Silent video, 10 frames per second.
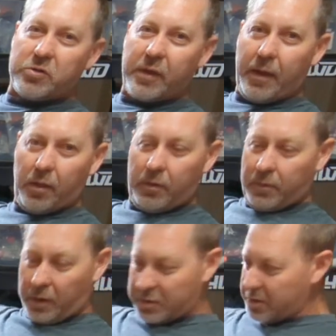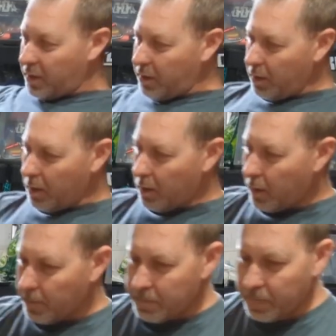Scale RC.
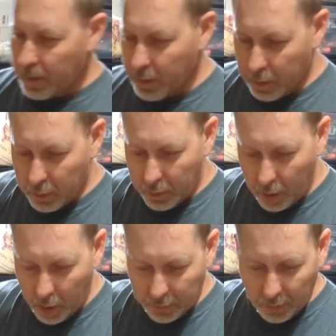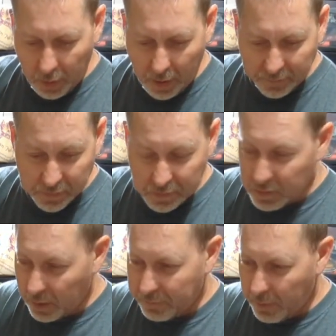They'll have some
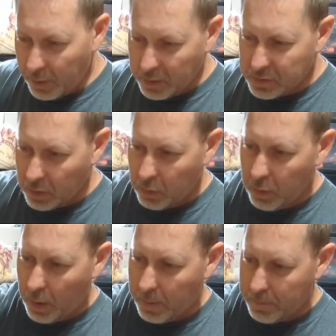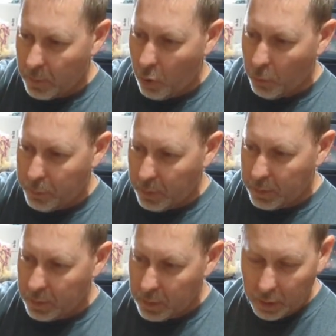stuff there, so I'm
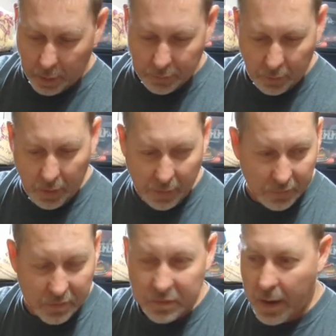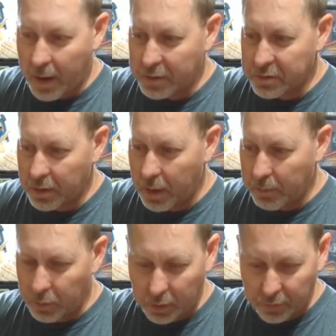hoping they'll have the stacks that
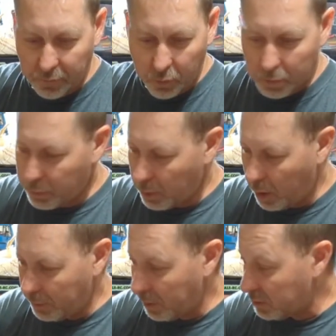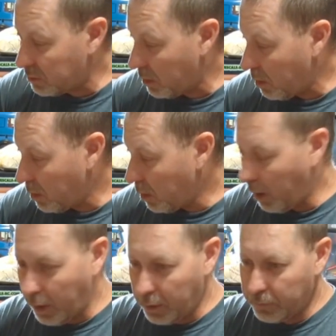I'm looking for to put on this,
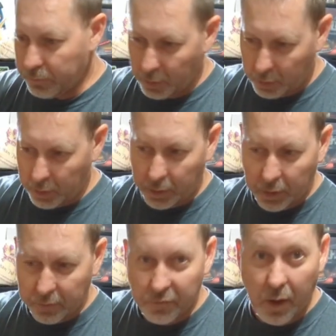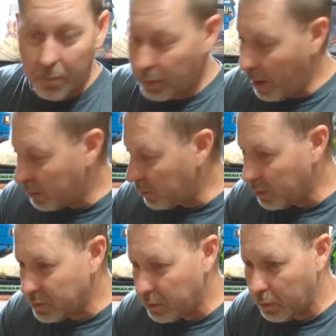and they're going to get flat blacked
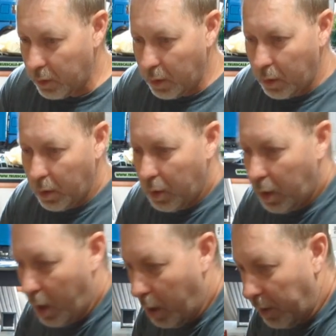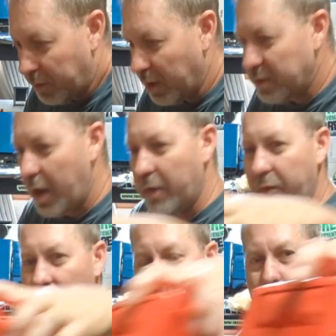also. It does have,
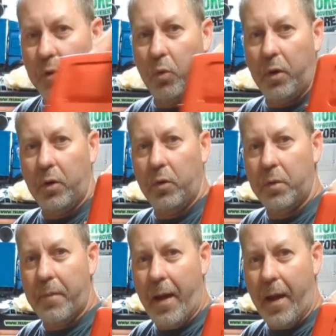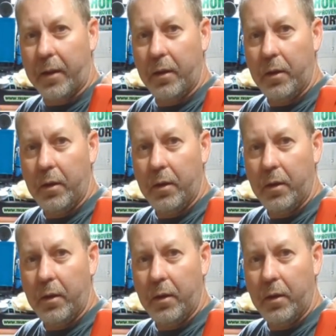I did put a window in the back,